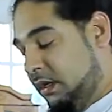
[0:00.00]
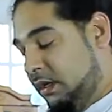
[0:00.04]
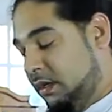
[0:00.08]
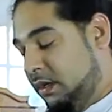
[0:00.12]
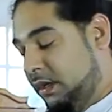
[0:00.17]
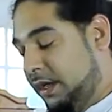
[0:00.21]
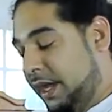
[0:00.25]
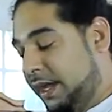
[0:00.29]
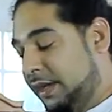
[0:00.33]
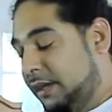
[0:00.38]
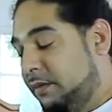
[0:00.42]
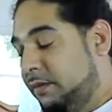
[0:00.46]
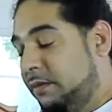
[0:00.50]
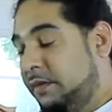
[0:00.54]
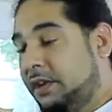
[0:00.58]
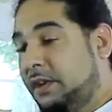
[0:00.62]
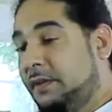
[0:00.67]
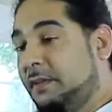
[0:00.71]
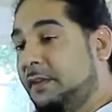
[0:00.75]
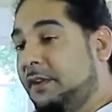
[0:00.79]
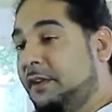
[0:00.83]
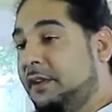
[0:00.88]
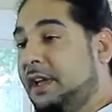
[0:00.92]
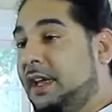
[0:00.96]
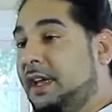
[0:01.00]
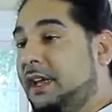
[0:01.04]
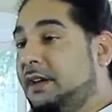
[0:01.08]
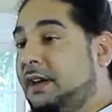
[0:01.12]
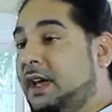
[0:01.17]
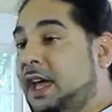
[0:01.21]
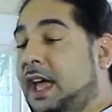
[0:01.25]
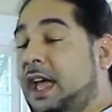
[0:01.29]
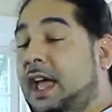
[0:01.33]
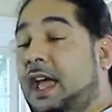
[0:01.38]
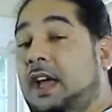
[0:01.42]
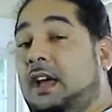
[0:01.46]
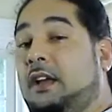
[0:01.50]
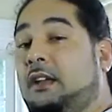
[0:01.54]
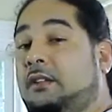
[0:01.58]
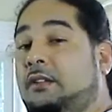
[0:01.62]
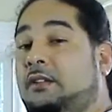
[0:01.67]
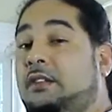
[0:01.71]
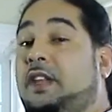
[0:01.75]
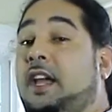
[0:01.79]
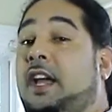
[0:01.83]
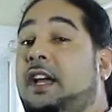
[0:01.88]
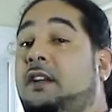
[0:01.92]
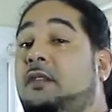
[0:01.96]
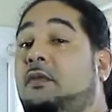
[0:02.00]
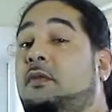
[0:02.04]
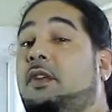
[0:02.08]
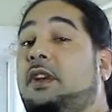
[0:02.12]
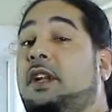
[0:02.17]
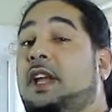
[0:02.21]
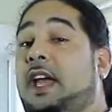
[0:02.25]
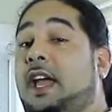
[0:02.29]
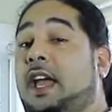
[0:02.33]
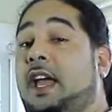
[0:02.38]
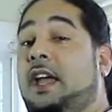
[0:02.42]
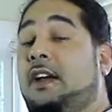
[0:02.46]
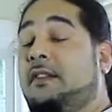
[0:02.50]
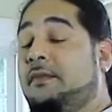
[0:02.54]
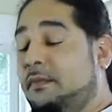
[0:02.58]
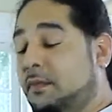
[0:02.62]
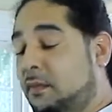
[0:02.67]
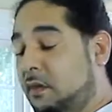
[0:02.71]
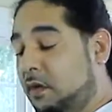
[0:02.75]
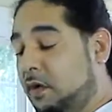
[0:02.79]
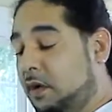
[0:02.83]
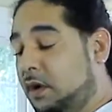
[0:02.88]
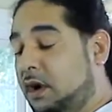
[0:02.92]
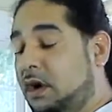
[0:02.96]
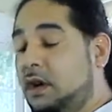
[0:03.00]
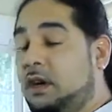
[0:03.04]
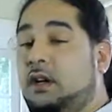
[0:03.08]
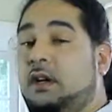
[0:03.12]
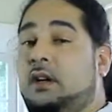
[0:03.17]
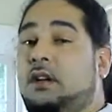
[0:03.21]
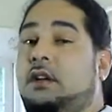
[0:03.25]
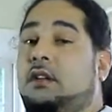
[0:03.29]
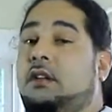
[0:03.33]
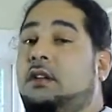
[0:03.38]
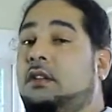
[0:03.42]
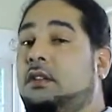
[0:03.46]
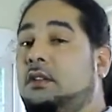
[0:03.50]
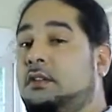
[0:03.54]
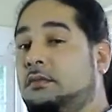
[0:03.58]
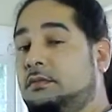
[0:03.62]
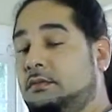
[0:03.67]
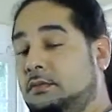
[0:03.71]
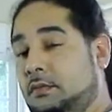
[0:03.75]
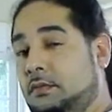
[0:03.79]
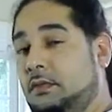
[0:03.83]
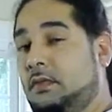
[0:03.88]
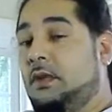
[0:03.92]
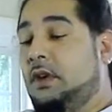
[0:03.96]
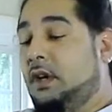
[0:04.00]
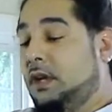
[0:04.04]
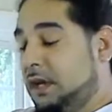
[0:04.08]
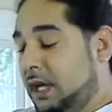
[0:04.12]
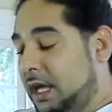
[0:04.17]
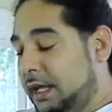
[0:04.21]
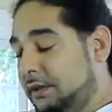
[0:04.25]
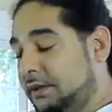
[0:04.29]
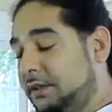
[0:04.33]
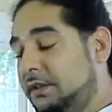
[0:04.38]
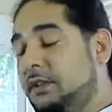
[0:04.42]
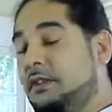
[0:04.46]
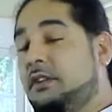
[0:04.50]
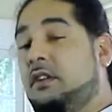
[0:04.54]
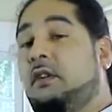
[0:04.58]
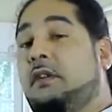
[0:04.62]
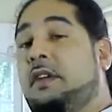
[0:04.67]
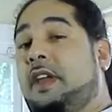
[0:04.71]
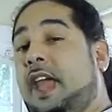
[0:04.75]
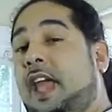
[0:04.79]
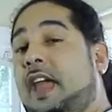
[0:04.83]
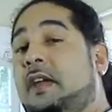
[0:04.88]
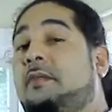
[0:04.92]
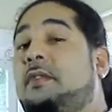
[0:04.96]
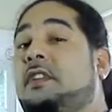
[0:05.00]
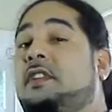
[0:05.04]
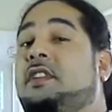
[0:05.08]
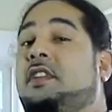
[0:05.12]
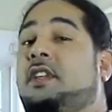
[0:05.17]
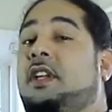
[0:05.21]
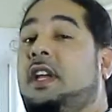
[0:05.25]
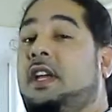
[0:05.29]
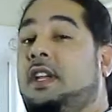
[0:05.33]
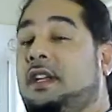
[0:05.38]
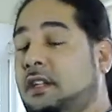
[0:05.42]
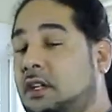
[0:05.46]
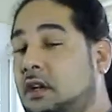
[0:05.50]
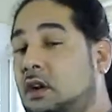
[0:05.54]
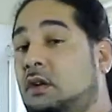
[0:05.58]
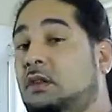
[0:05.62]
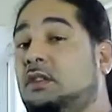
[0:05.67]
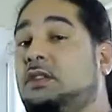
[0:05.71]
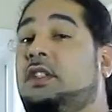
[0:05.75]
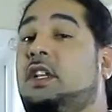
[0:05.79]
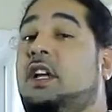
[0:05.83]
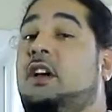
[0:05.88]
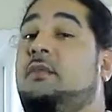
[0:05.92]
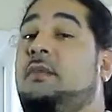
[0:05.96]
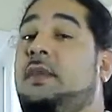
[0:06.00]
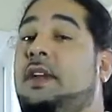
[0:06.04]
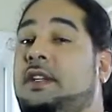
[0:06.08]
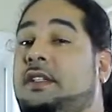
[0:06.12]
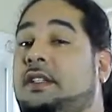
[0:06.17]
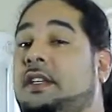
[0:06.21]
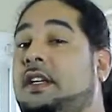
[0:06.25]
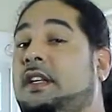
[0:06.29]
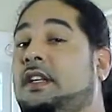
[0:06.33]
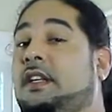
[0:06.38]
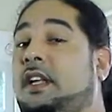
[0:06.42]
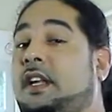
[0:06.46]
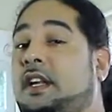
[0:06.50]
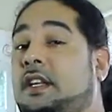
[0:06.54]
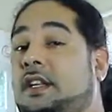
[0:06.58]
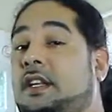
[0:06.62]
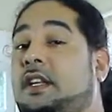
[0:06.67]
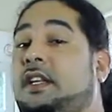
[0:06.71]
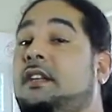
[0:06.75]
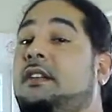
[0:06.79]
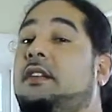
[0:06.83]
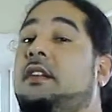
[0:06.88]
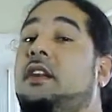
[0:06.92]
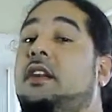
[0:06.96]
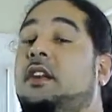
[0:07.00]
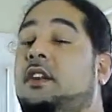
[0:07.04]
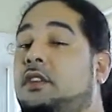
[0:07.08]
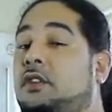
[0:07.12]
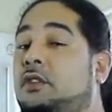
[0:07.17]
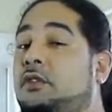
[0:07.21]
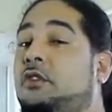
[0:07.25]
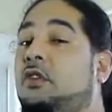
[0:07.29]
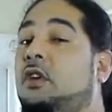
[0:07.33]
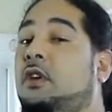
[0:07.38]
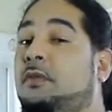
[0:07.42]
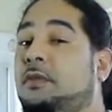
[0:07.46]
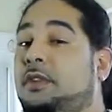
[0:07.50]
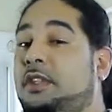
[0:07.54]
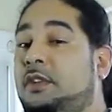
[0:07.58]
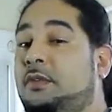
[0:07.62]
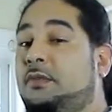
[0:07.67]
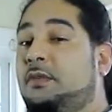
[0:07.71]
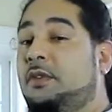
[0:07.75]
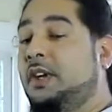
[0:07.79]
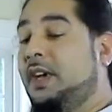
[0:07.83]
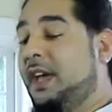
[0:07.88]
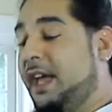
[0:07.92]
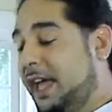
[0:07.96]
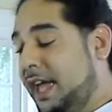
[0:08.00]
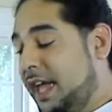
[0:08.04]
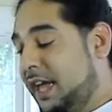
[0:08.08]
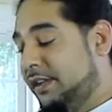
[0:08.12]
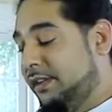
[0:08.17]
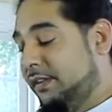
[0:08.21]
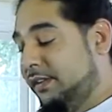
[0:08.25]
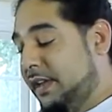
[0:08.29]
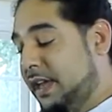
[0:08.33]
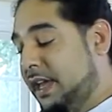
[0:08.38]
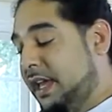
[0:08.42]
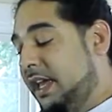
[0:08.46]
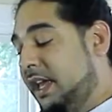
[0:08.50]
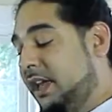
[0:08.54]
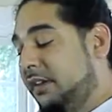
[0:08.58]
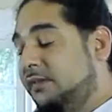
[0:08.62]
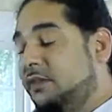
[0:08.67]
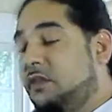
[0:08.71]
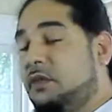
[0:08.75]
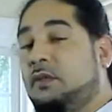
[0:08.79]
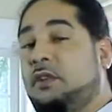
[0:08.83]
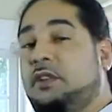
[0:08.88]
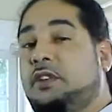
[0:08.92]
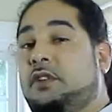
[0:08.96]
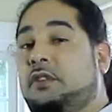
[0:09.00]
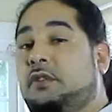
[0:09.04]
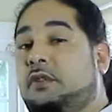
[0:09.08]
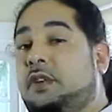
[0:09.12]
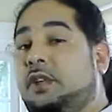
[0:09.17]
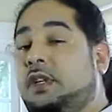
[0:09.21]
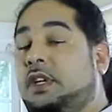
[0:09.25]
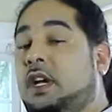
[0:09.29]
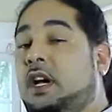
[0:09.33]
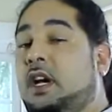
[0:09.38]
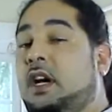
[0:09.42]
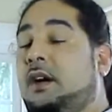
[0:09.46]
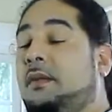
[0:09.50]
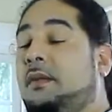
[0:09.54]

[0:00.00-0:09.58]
you kind of want to have more, you know, cabbage and coleslaw mix in there than you normally would have if you were doing.